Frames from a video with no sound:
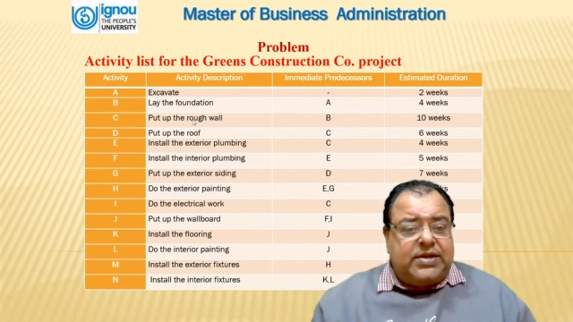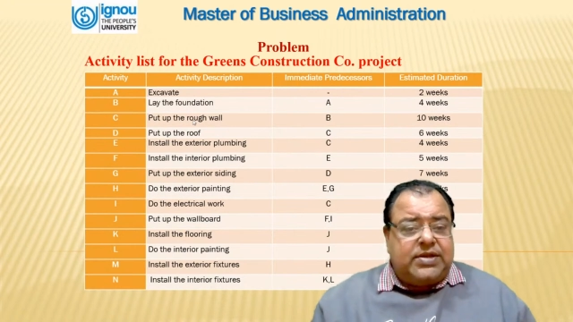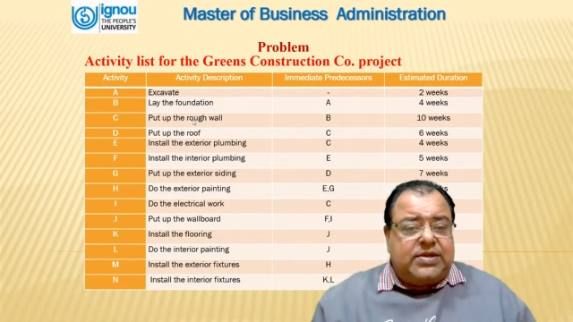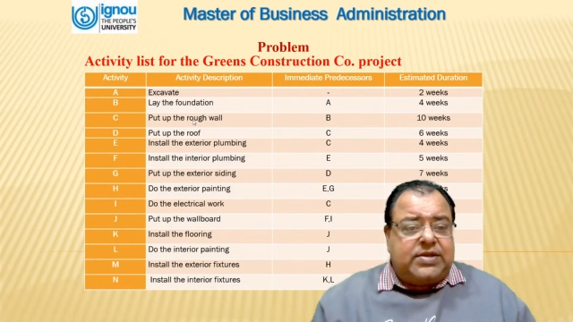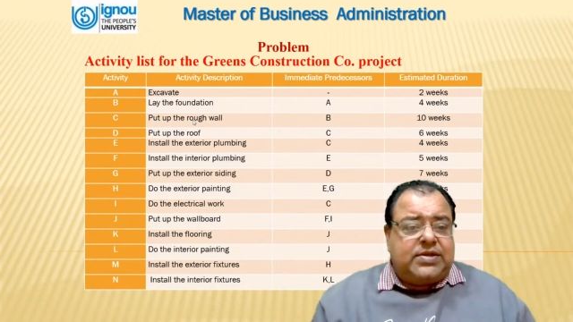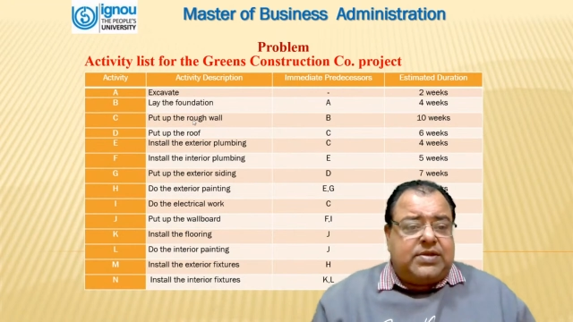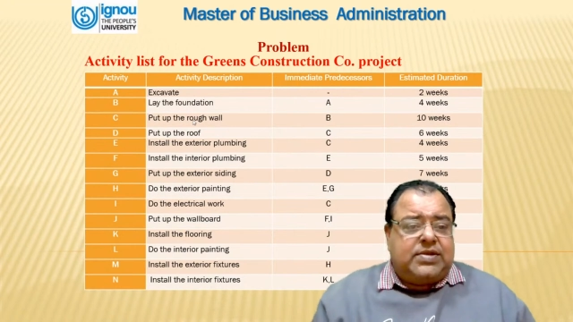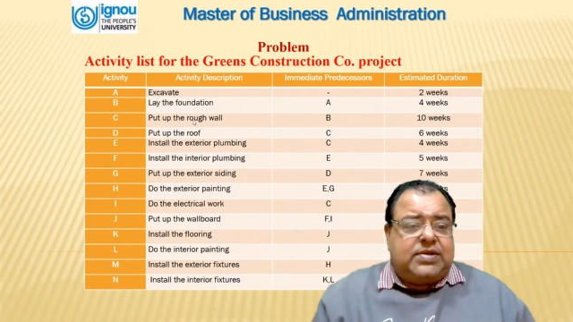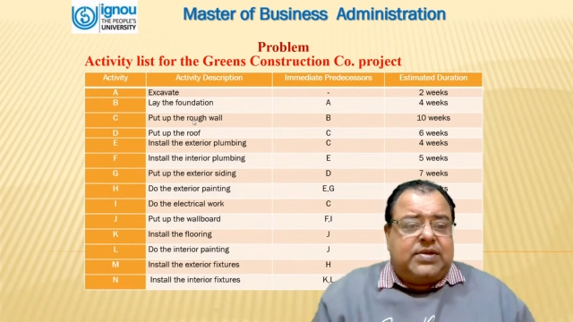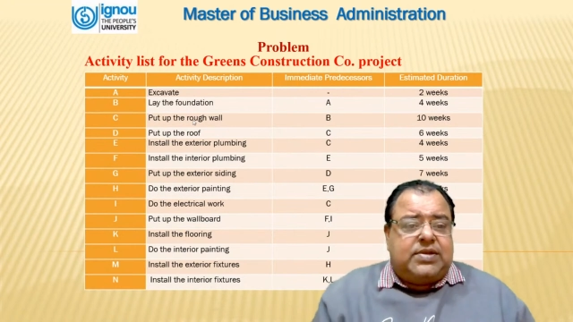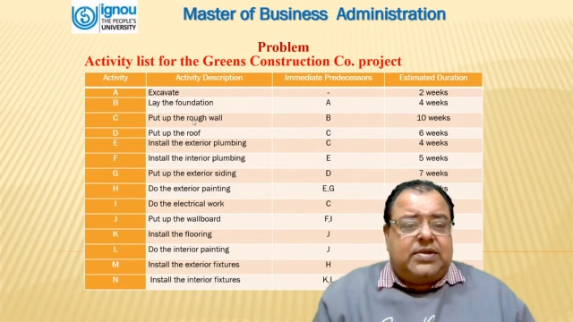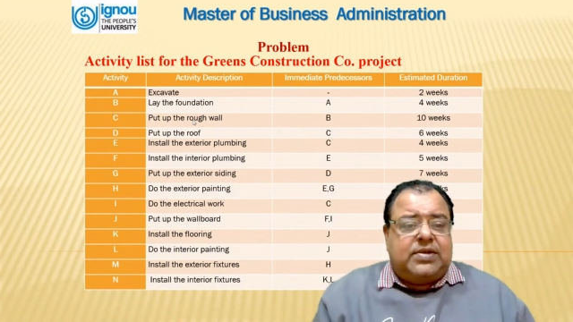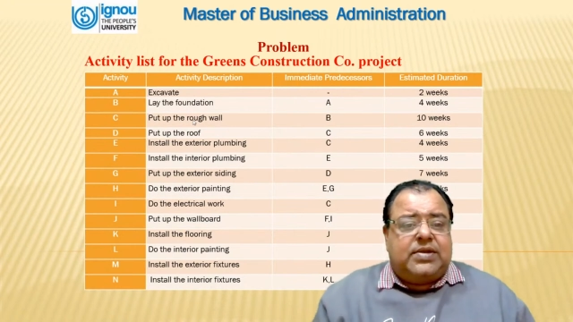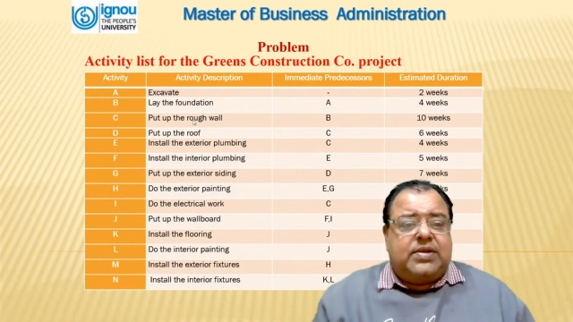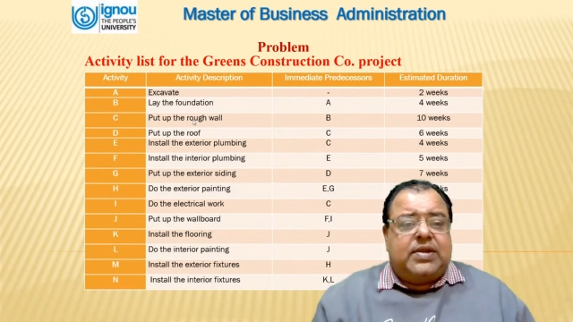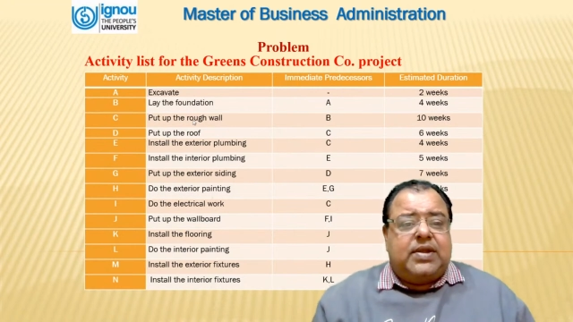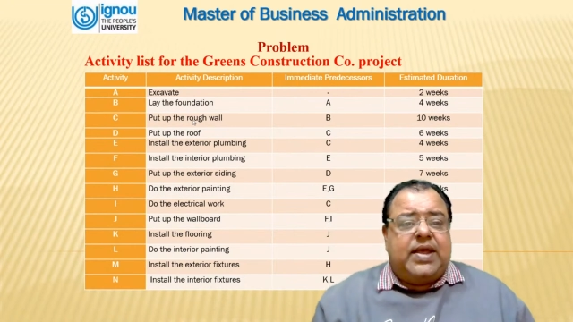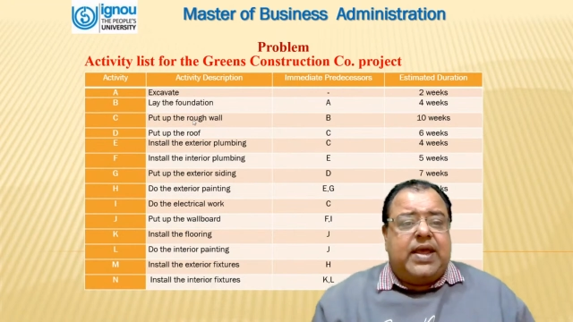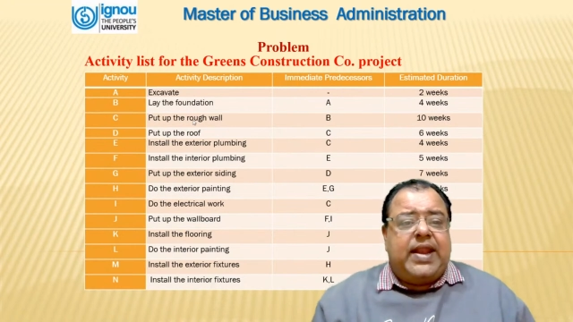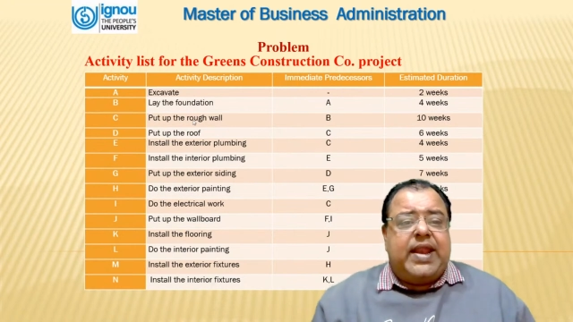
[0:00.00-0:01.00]
is
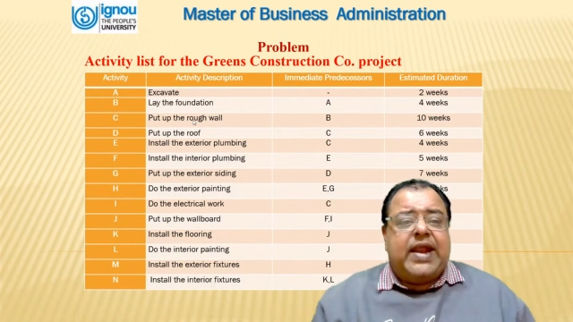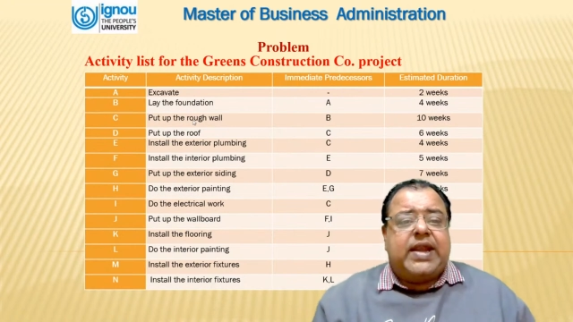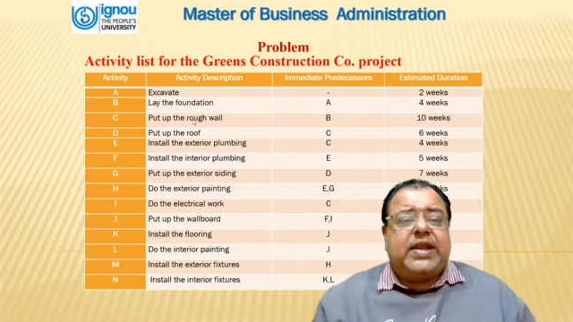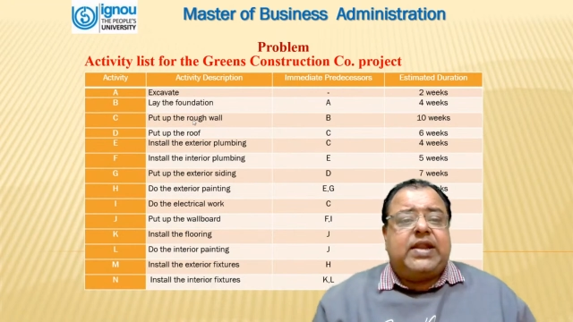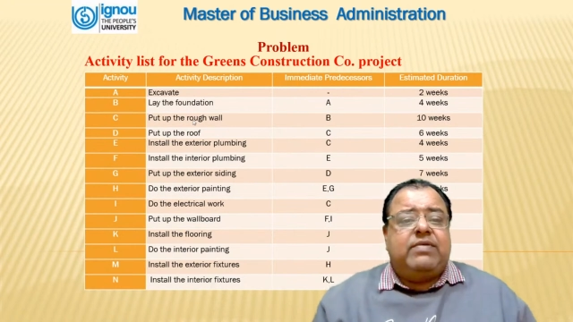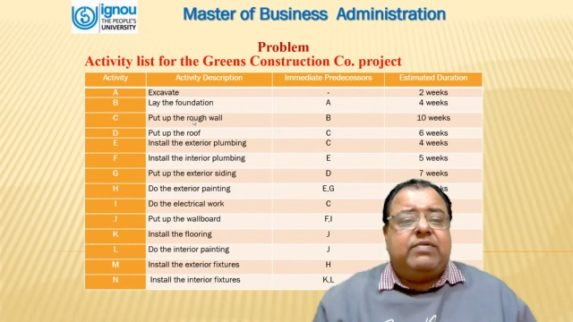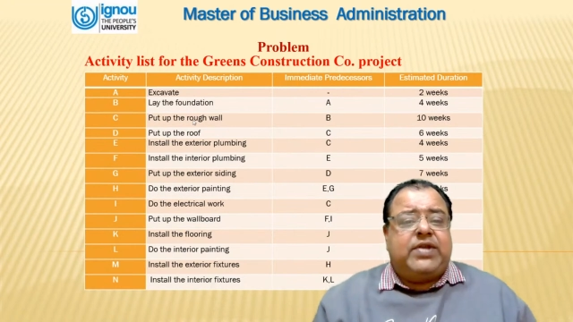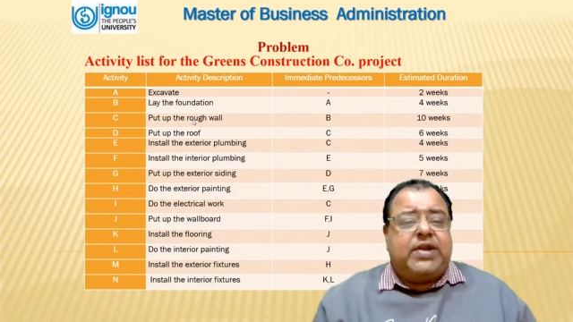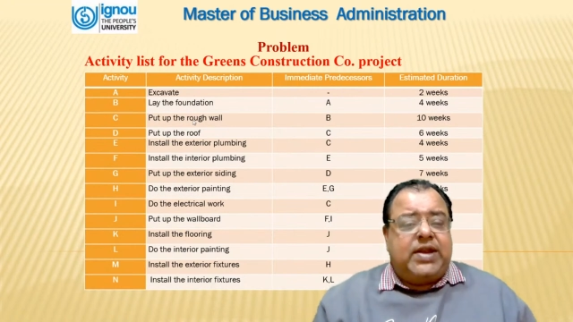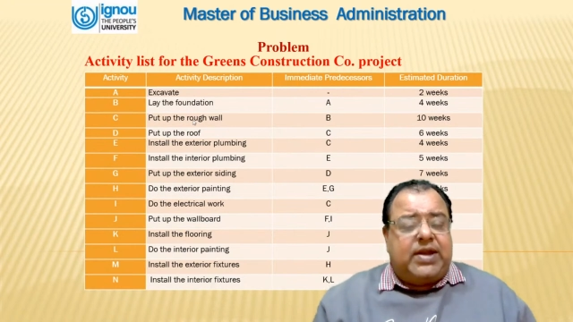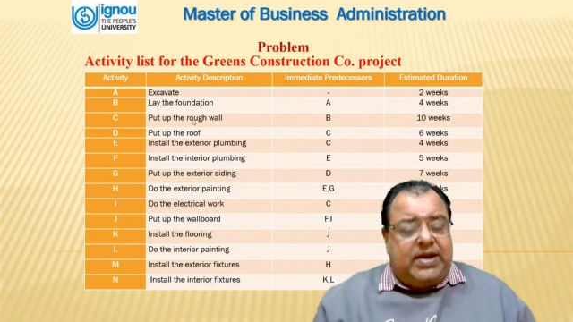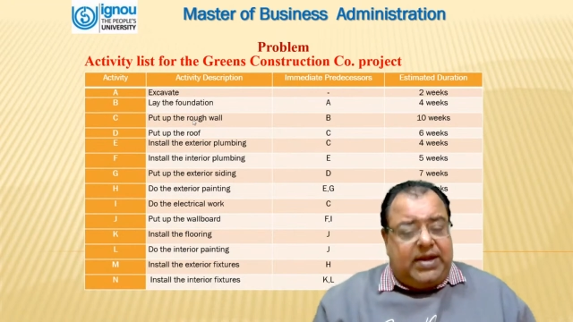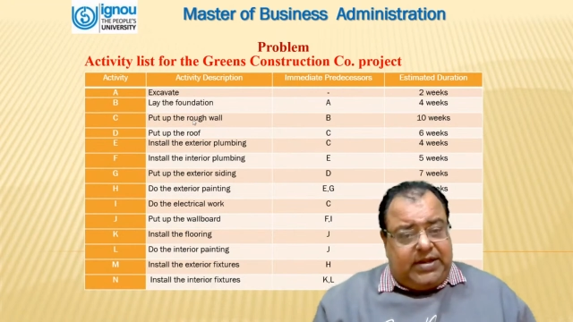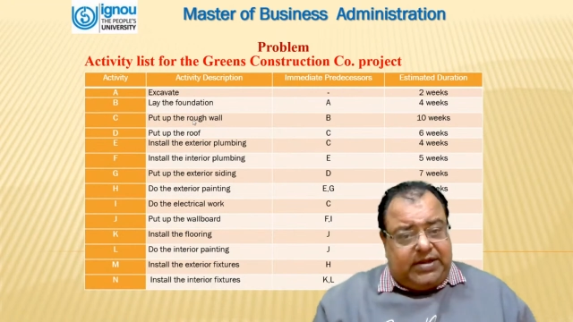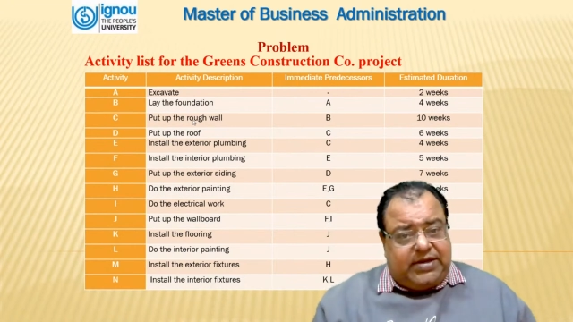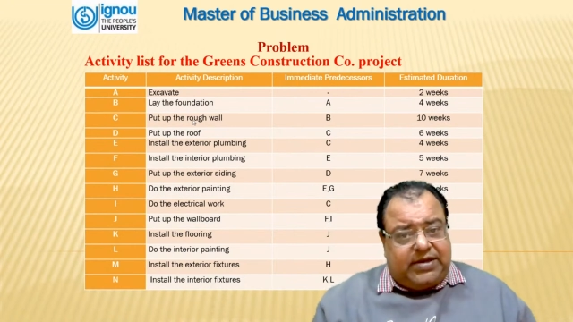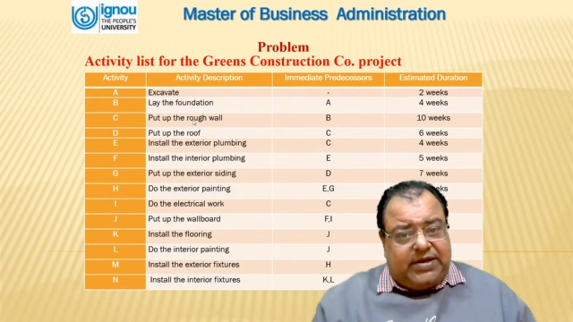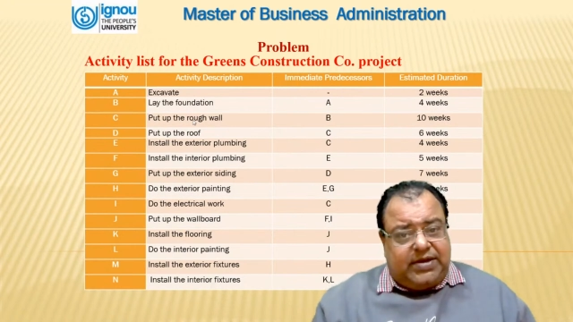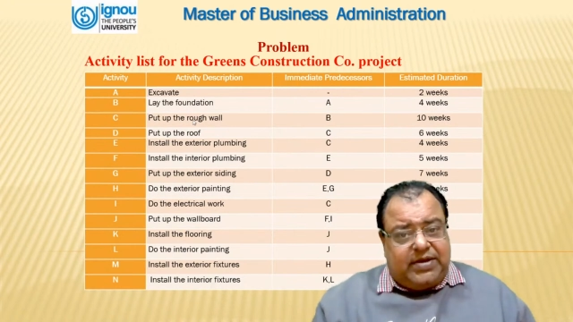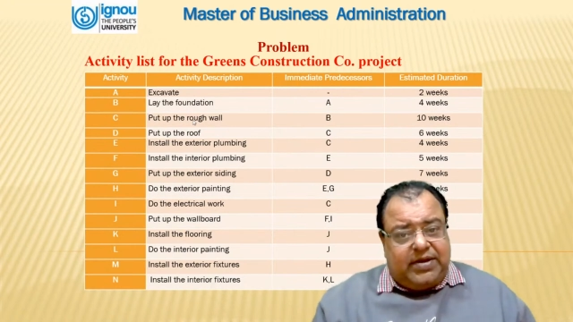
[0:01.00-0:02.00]
an activity
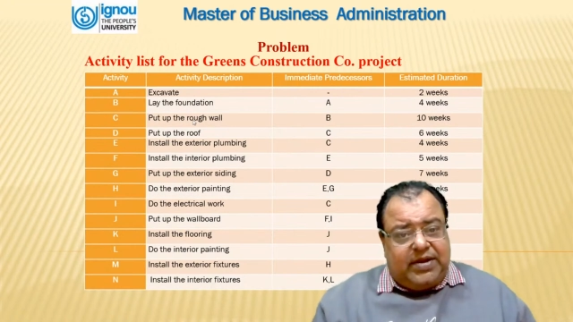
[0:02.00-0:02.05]
list